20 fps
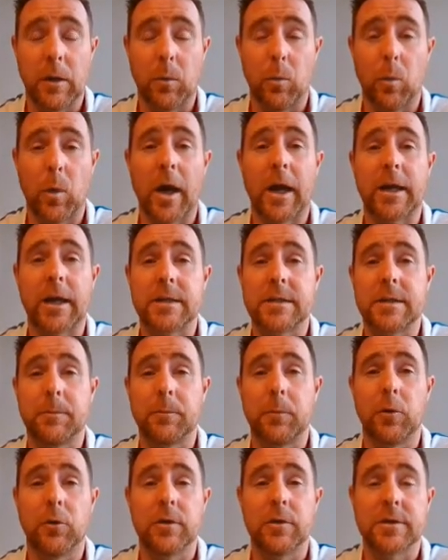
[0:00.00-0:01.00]
why it's
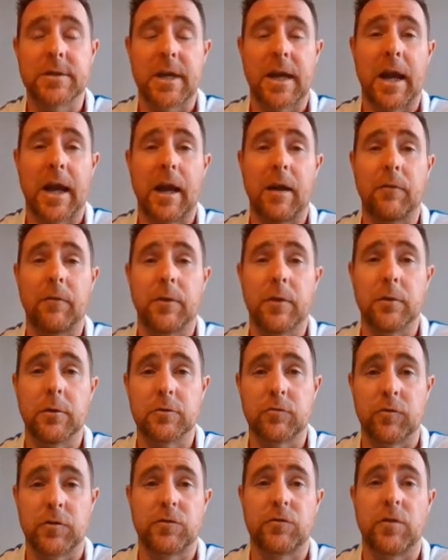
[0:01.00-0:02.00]
important to have
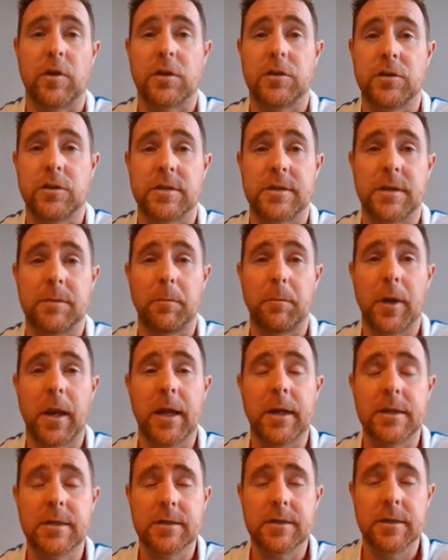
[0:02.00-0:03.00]
those restrictions in
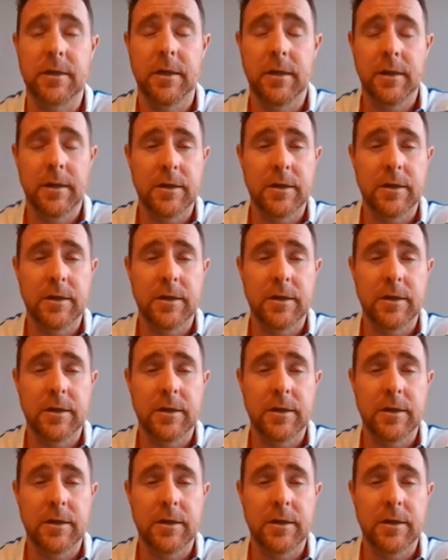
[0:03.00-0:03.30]
place